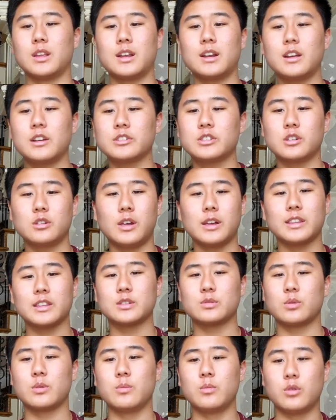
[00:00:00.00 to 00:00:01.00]
And I also like
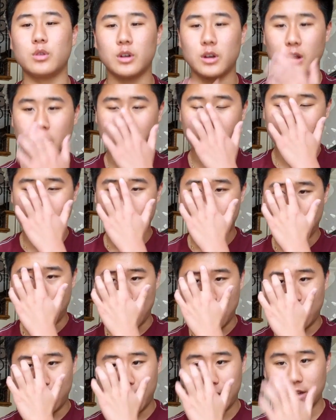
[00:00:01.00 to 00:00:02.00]
this one more.
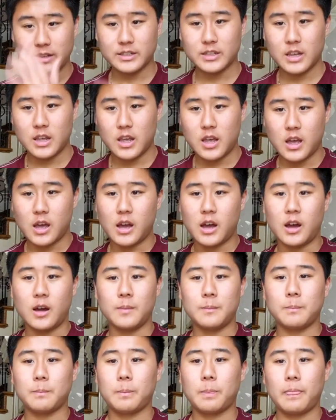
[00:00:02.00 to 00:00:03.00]
Anyways,
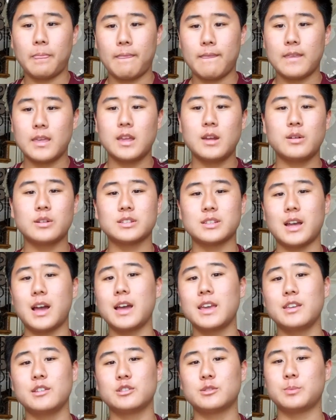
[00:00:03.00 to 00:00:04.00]
here is I
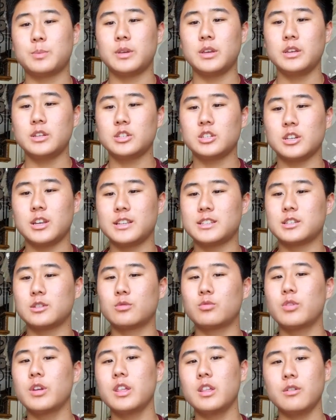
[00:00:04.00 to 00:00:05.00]
Use Peach. It's a
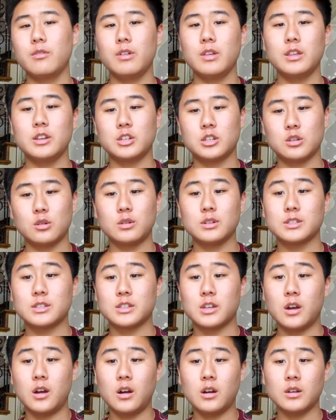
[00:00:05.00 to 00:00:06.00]
really, really short
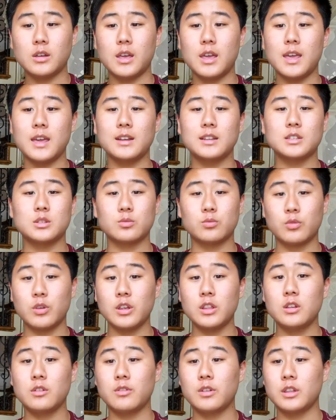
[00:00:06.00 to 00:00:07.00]
song, and it's
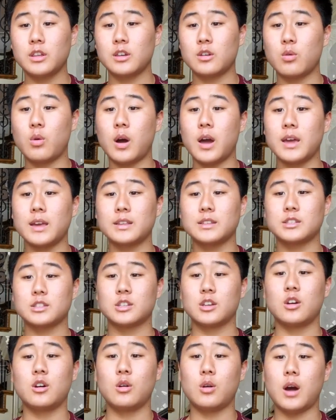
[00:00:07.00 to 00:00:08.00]
really, really quiet,
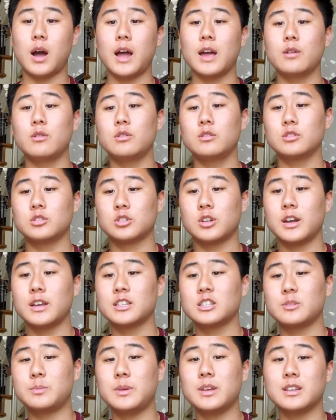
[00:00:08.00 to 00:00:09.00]
so I will try
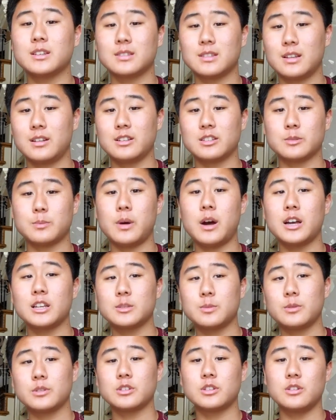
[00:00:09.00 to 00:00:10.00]
and speak as little as
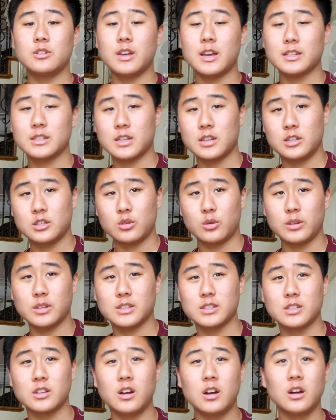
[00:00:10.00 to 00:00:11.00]
possible so you guys can enjoy the
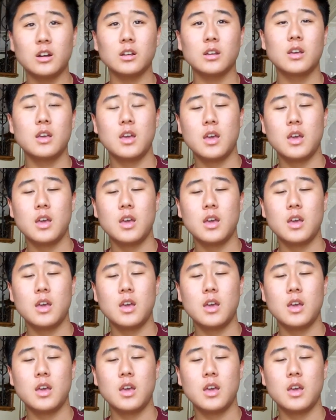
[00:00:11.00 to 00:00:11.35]
song.